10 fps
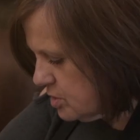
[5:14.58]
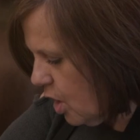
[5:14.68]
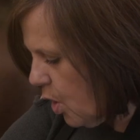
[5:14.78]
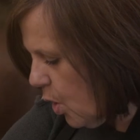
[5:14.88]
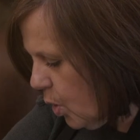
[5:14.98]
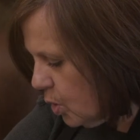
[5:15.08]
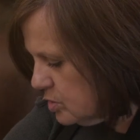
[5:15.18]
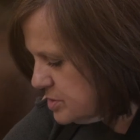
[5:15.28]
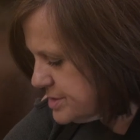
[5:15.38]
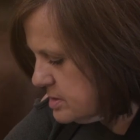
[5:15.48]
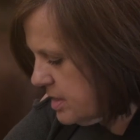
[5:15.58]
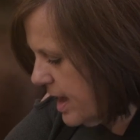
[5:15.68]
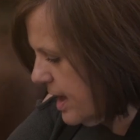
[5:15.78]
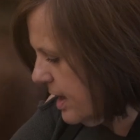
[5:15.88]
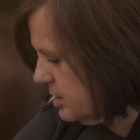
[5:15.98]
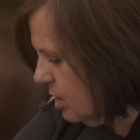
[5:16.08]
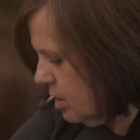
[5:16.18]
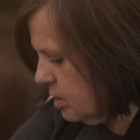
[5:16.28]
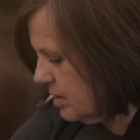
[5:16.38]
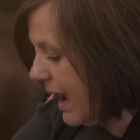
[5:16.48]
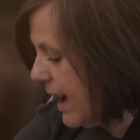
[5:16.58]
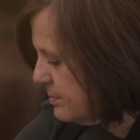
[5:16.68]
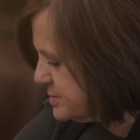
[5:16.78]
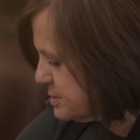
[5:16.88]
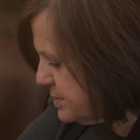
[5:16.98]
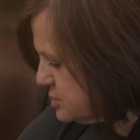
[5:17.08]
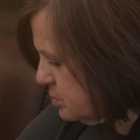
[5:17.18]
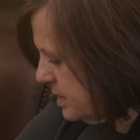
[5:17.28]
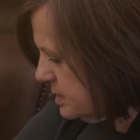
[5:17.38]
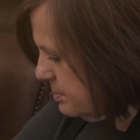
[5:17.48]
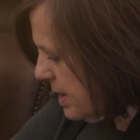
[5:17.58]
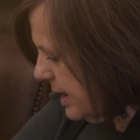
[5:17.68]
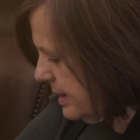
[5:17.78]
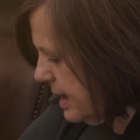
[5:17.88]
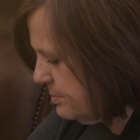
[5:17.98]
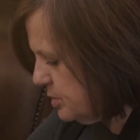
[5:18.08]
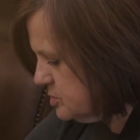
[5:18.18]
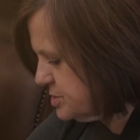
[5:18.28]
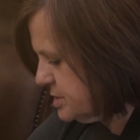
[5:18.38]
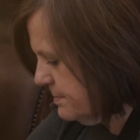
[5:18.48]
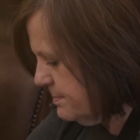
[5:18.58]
holes that are gaps between the pineapples.